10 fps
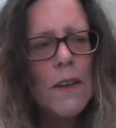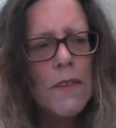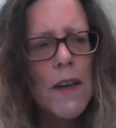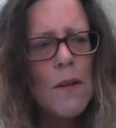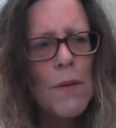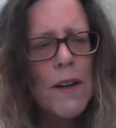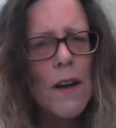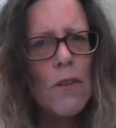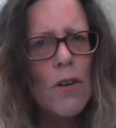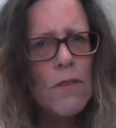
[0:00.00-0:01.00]
Think about
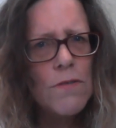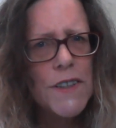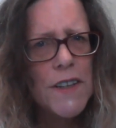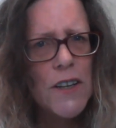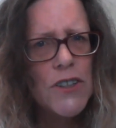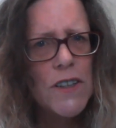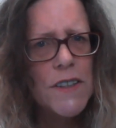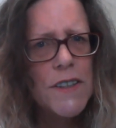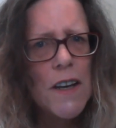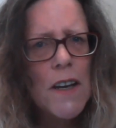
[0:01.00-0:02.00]
our
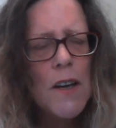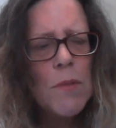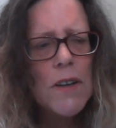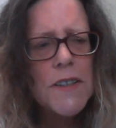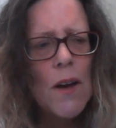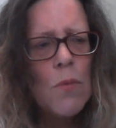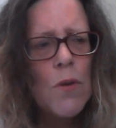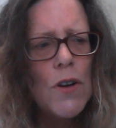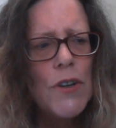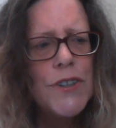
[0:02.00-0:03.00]
conversations, because our
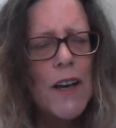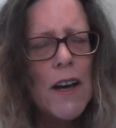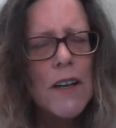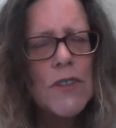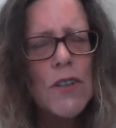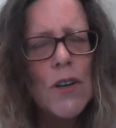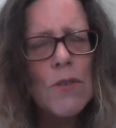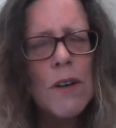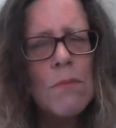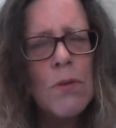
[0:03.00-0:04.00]
words are
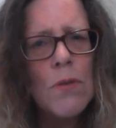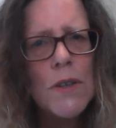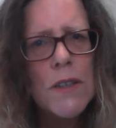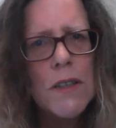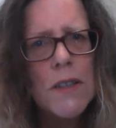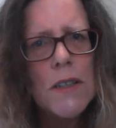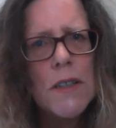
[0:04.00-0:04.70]
so important.